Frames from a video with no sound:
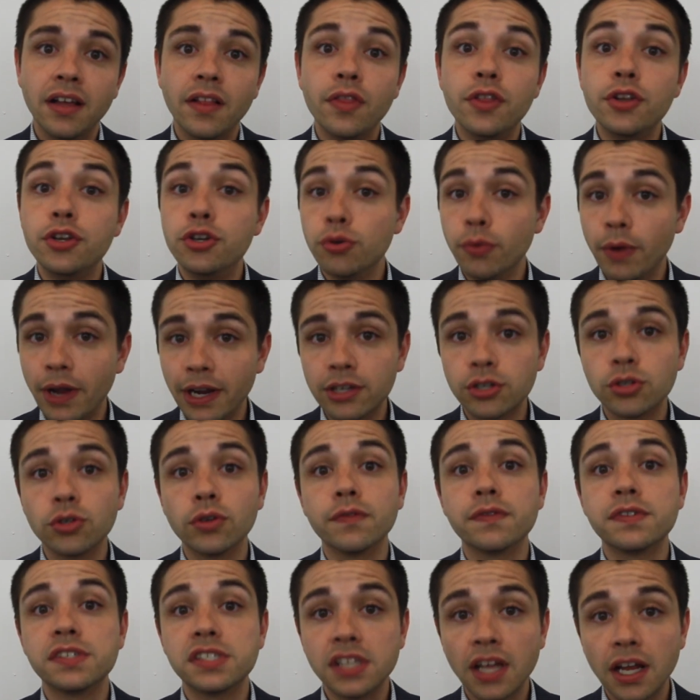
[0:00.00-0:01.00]
the director
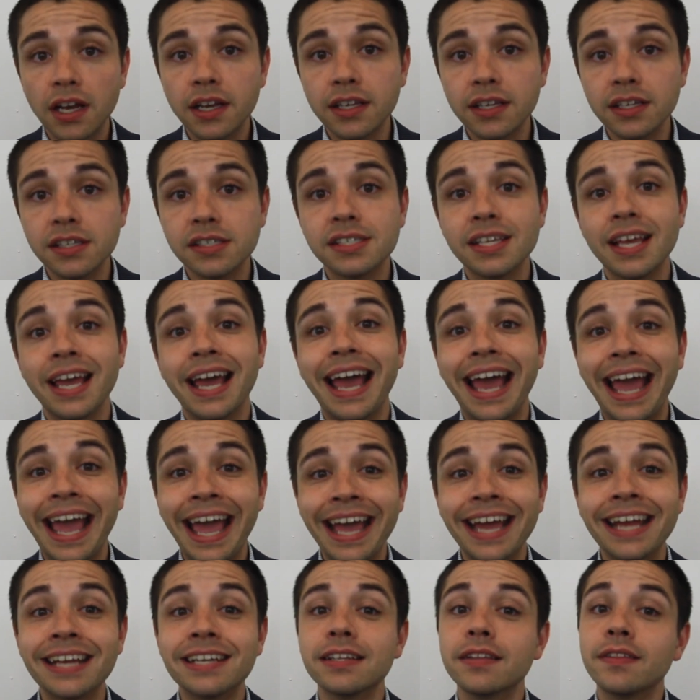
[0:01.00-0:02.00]
of studies,
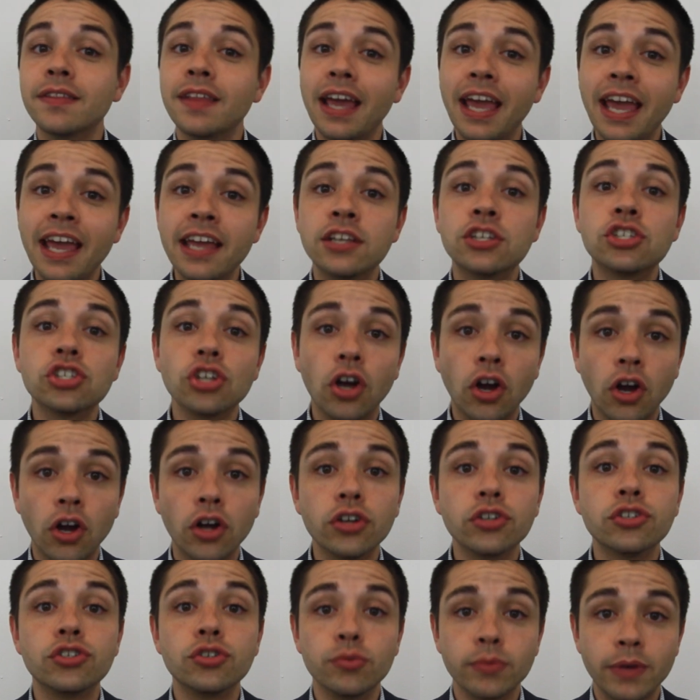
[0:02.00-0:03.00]
and the
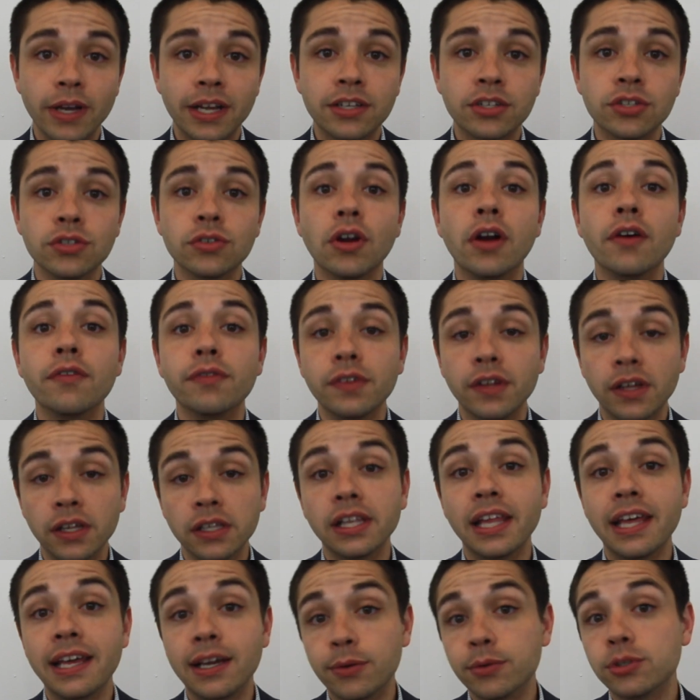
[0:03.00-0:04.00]
HR director of a
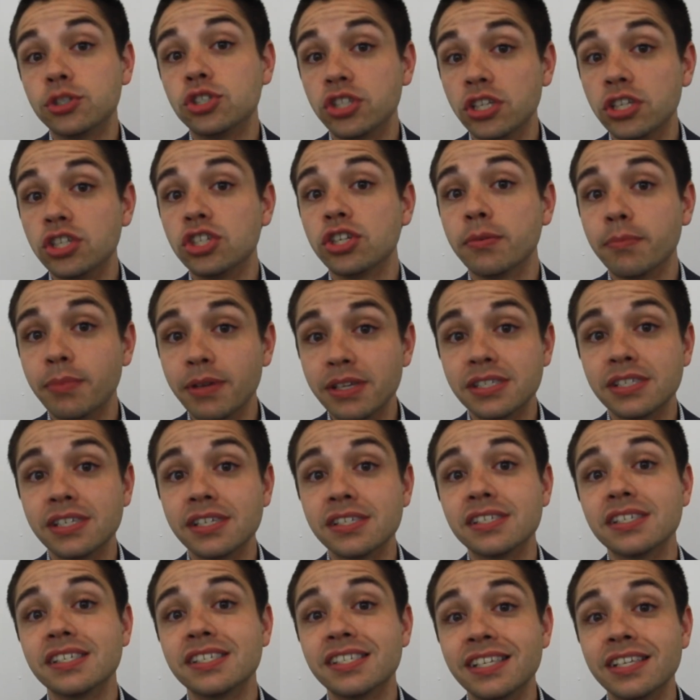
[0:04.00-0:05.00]
language teaching
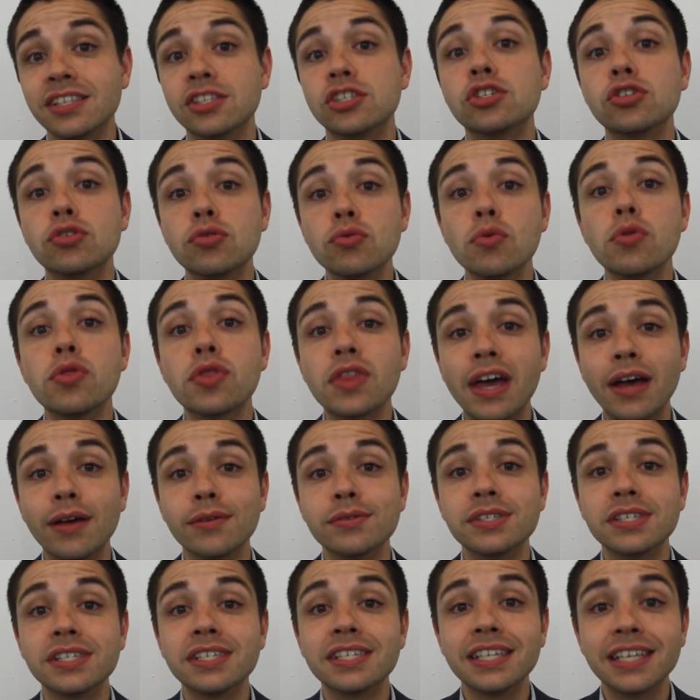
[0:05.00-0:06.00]
business since
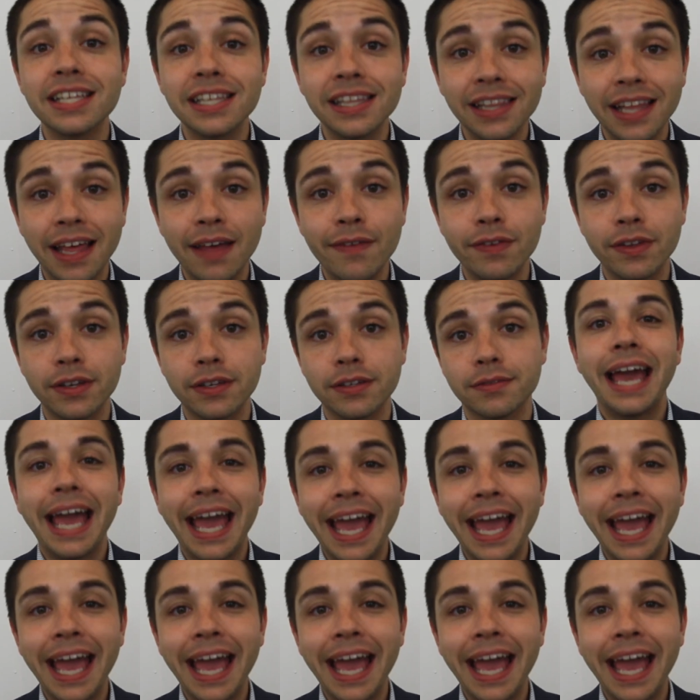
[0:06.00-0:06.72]
2011.